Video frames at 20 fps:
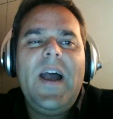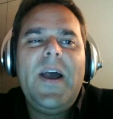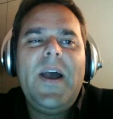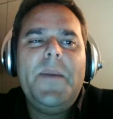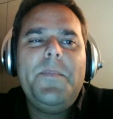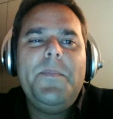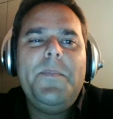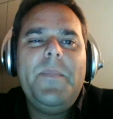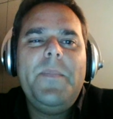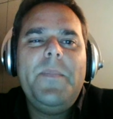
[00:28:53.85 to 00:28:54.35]

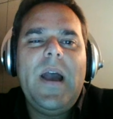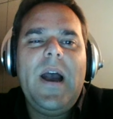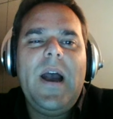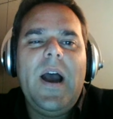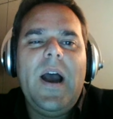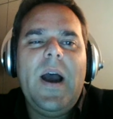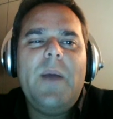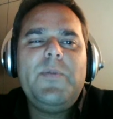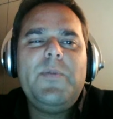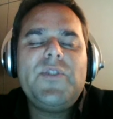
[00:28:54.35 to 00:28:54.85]
I
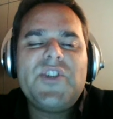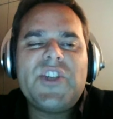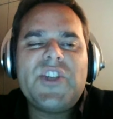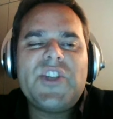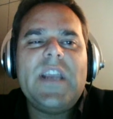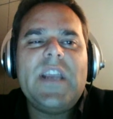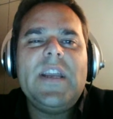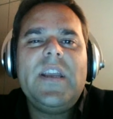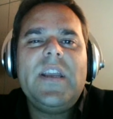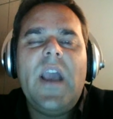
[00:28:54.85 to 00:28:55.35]
would
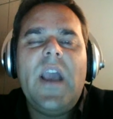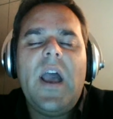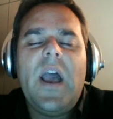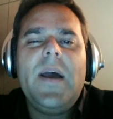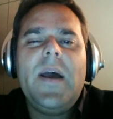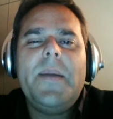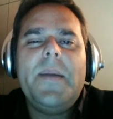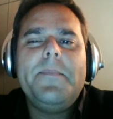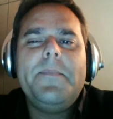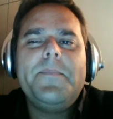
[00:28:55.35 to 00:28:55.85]
say
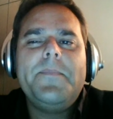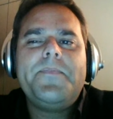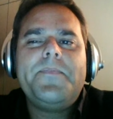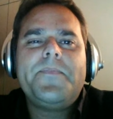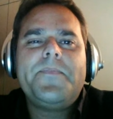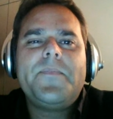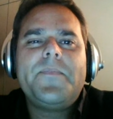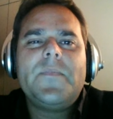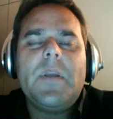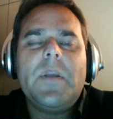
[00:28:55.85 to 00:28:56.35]

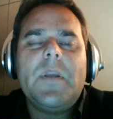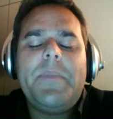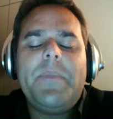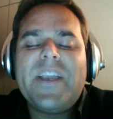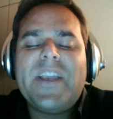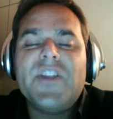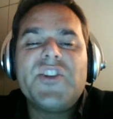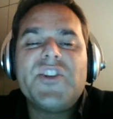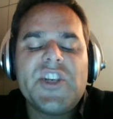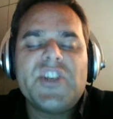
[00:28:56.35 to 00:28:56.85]
be
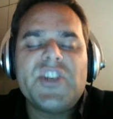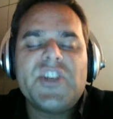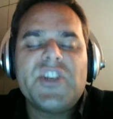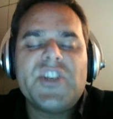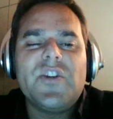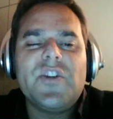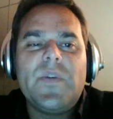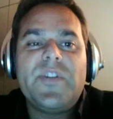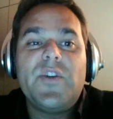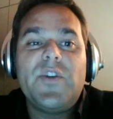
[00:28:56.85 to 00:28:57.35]

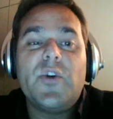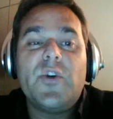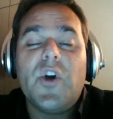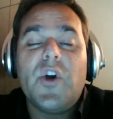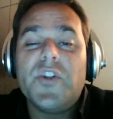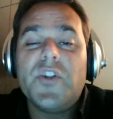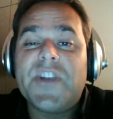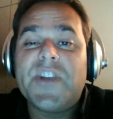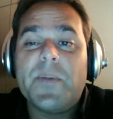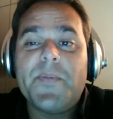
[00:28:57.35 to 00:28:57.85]
consistent with your
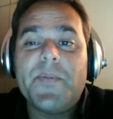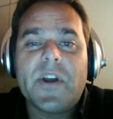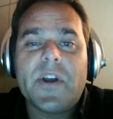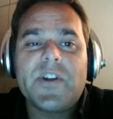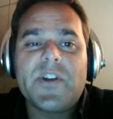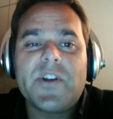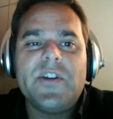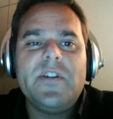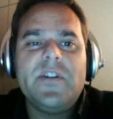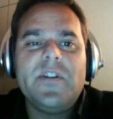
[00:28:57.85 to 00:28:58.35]
content
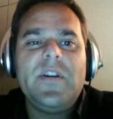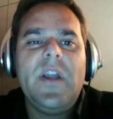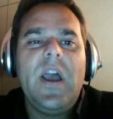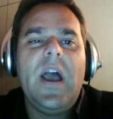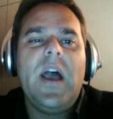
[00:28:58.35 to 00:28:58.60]
production.